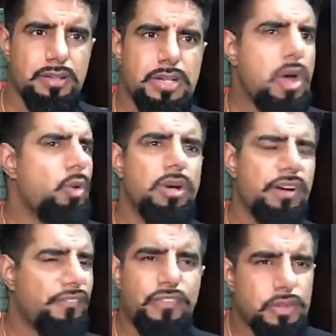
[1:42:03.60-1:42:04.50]
No
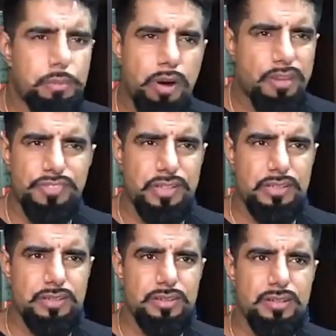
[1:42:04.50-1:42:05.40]
love for the prophet.
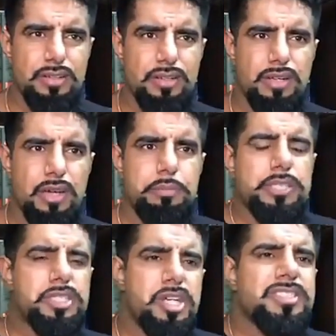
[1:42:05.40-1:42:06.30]

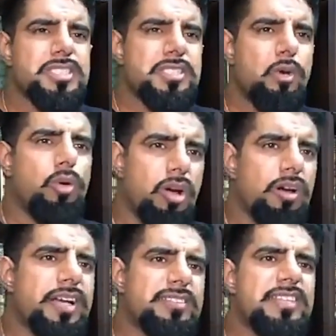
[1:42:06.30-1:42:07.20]
But just so
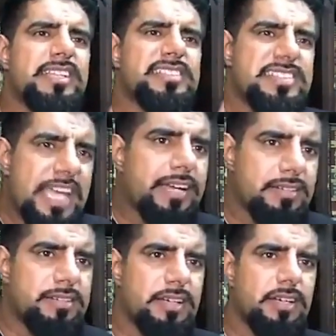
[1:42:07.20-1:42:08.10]
long as their
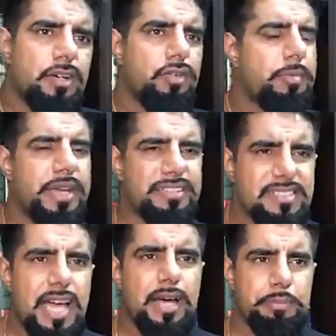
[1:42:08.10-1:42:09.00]
sect remains
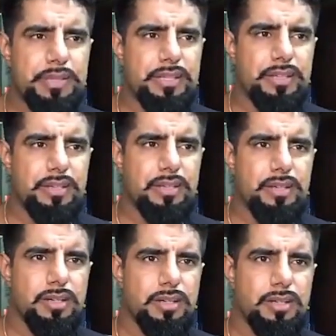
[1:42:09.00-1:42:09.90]
happy.
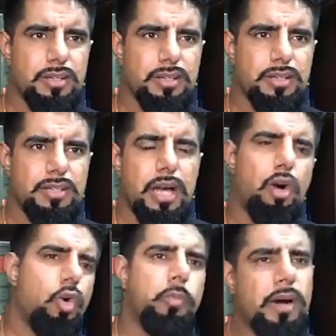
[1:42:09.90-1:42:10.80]
That,
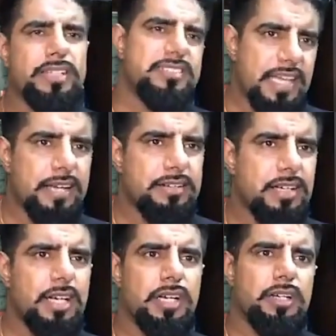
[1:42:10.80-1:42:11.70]
oh, my sect
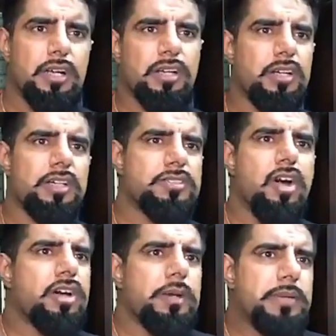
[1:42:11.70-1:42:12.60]
is
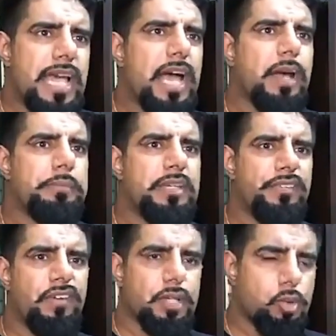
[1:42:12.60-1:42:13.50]
not going to be happy
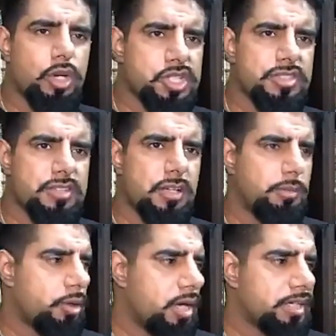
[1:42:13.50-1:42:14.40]
if I question Sahih
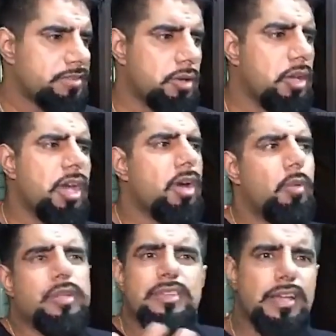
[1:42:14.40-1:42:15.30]
Bukhari, so
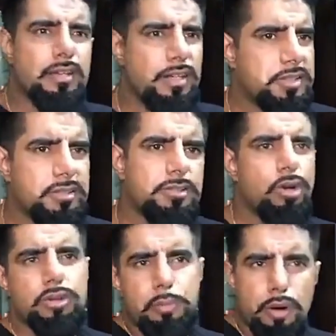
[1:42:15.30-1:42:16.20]
what the hell, I'll just
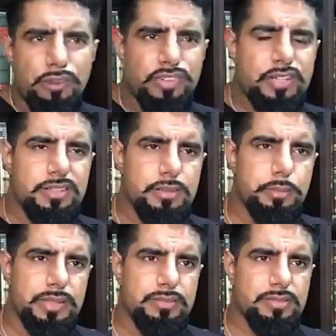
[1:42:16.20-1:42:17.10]
throw the prophet under the
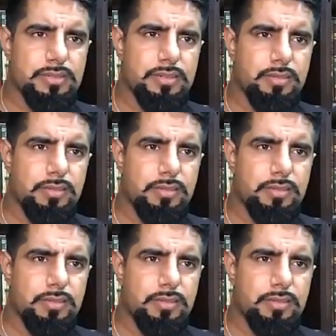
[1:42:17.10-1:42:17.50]
bus.